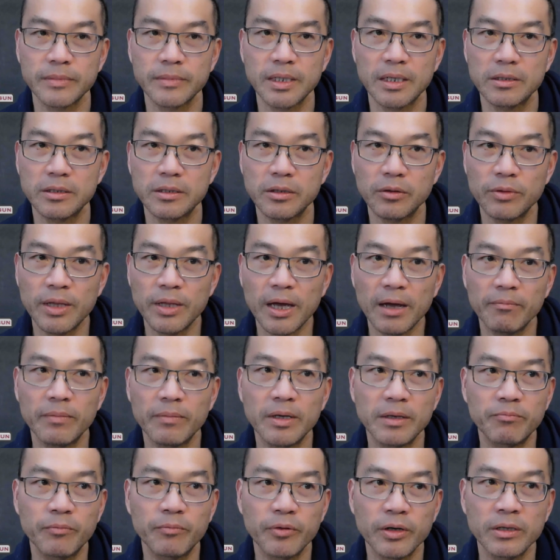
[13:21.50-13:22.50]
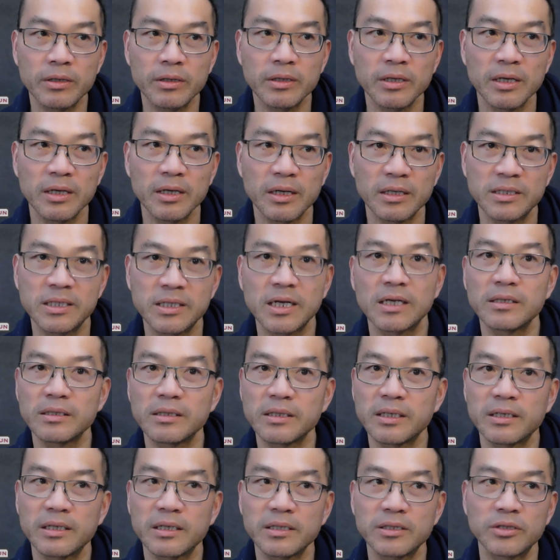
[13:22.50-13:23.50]
So that may bring
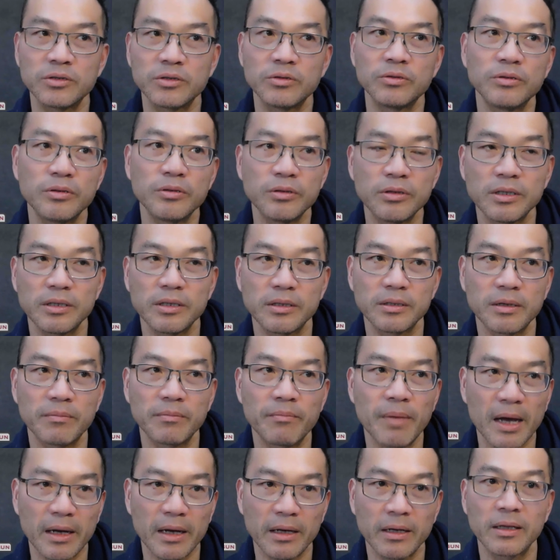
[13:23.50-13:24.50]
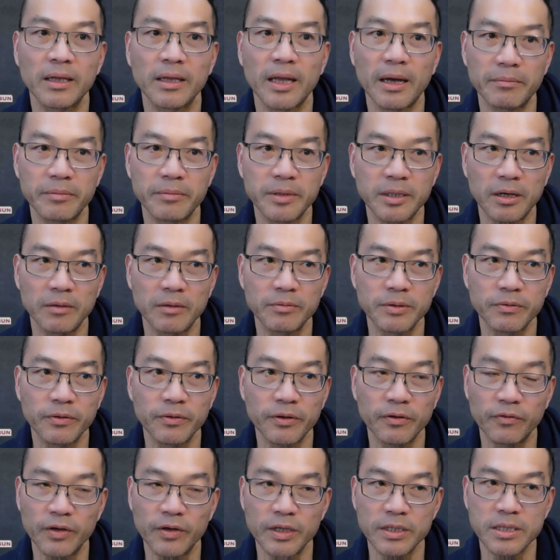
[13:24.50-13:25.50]
cellular to the Mac laptops for the
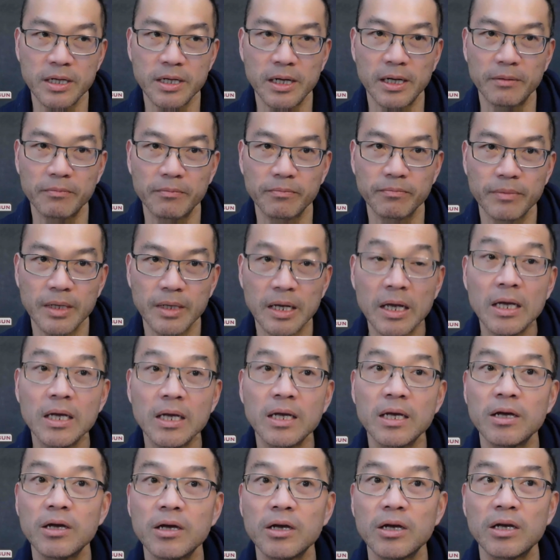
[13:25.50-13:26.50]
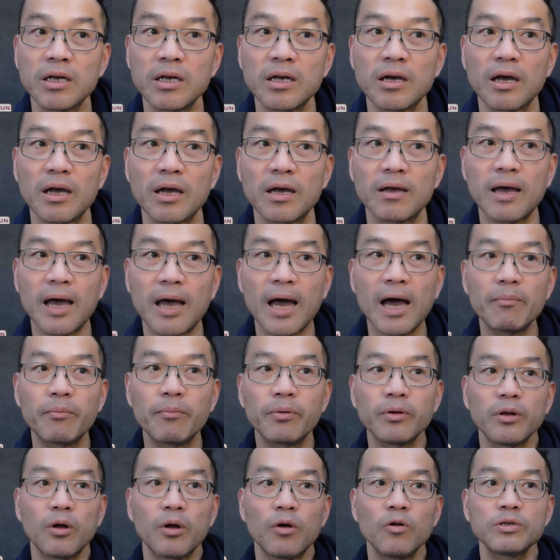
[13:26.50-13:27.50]
first time.
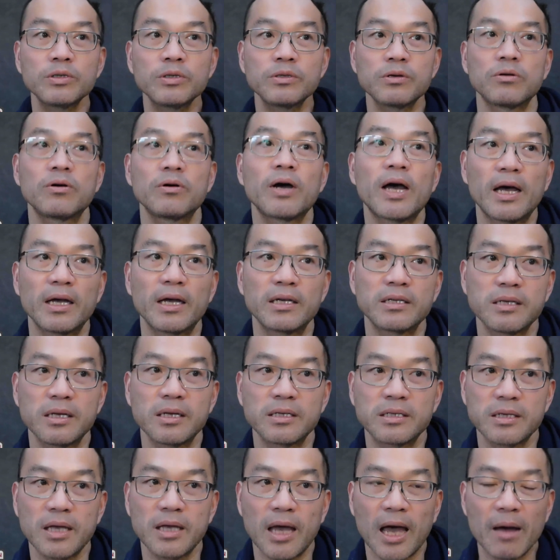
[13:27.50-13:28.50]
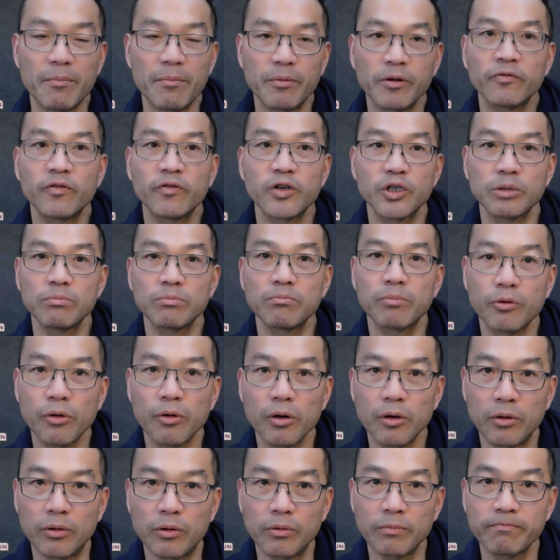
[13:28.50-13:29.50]
Apple also has its Apple Vision
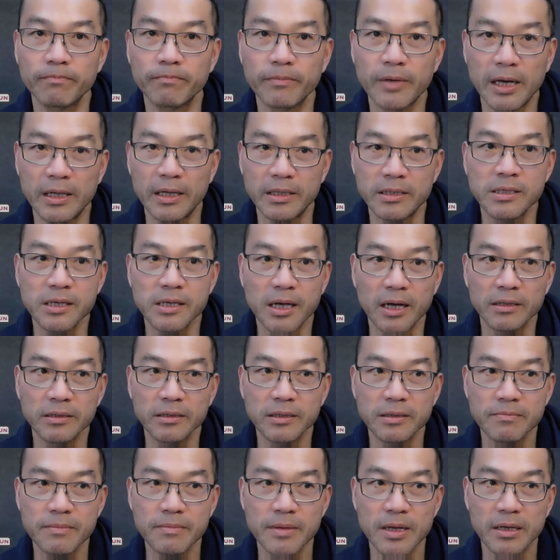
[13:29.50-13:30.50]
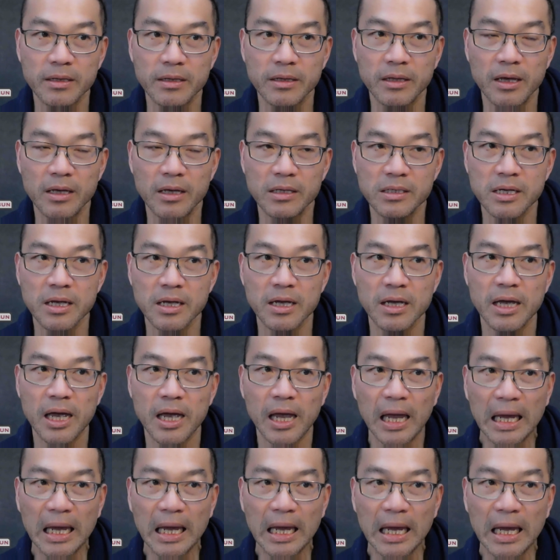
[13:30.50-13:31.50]
Pro headset, this
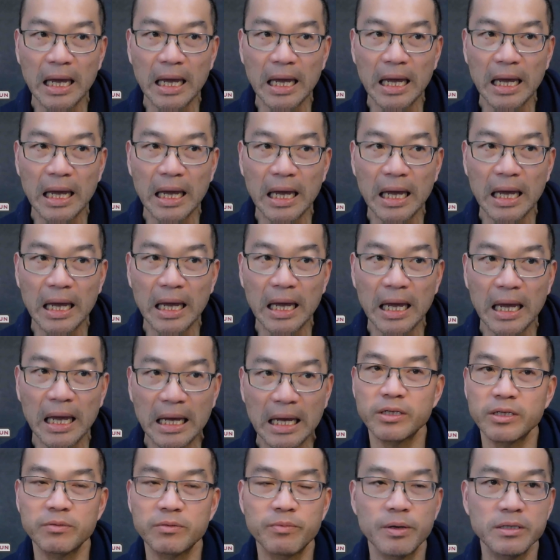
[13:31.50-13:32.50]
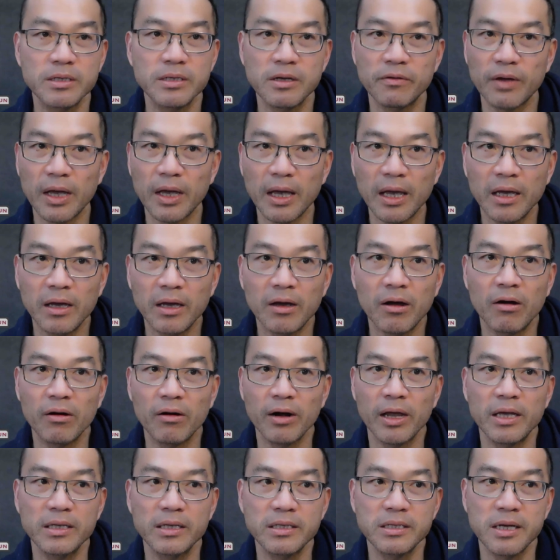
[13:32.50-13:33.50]
AR, very expensive AR
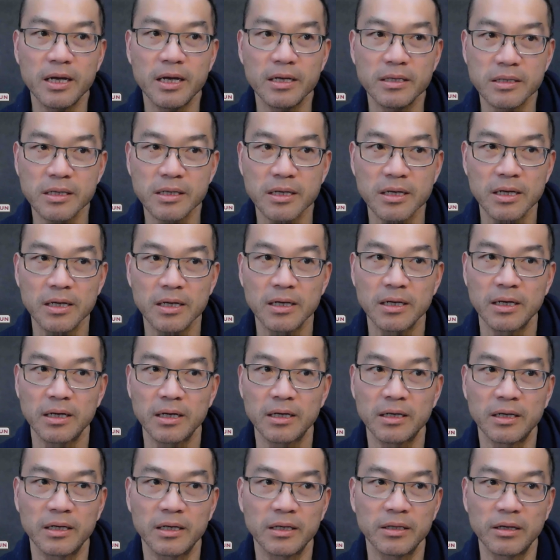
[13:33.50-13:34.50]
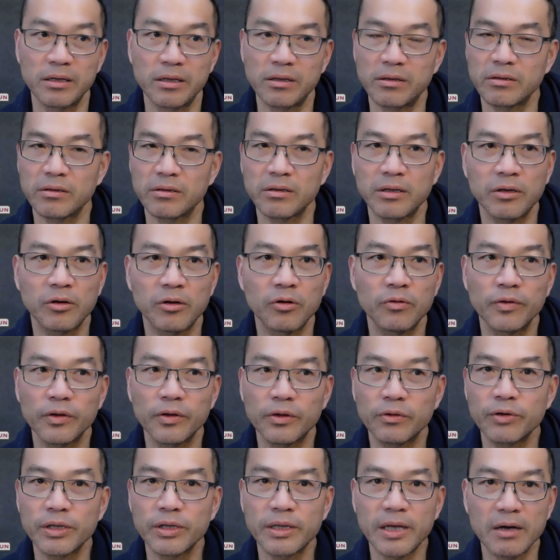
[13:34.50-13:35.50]
headsets that go for
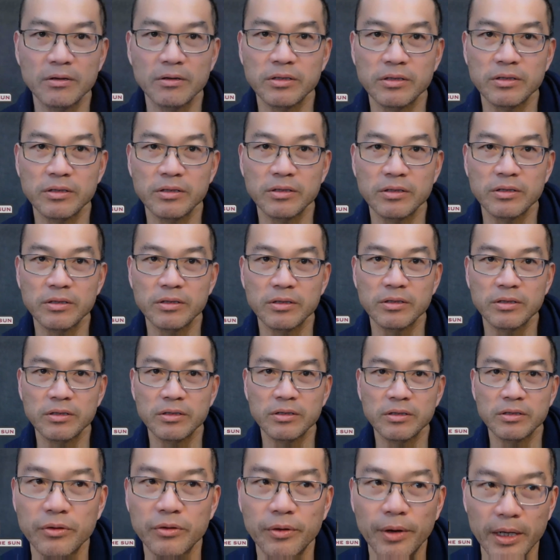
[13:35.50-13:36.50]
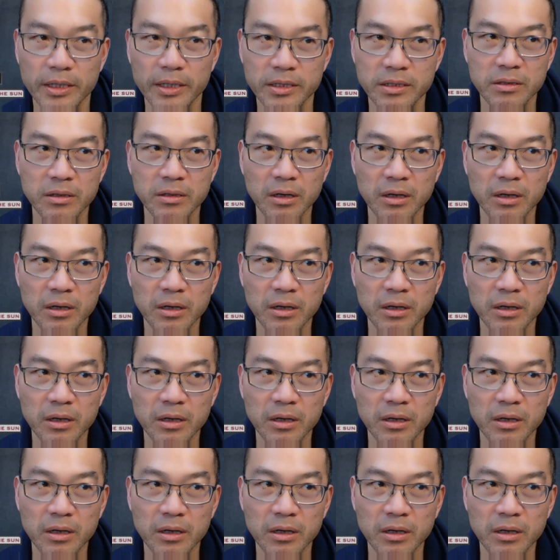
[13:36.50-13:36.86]
$3,500 US